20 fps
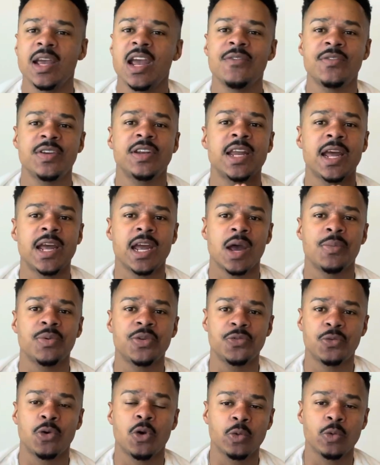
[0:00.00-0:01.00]
Everything happens
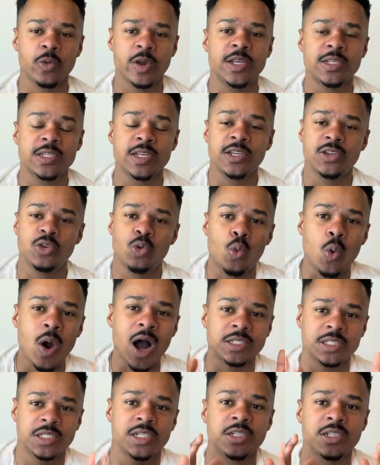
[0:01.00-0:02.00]
for a reason. You
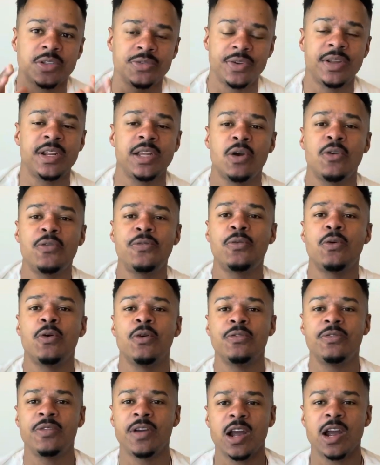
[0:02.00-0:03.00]
watching this video
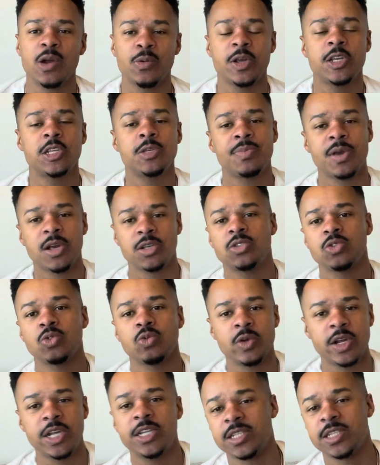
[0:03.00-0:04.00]
for a very special
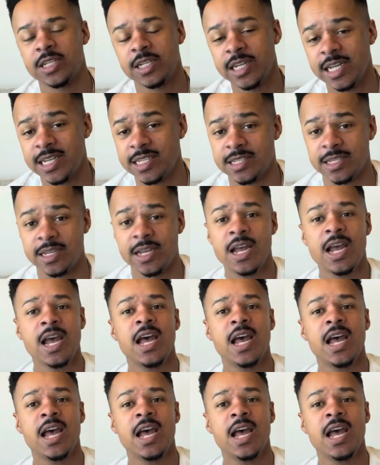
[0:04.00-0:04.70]
reason. Listen,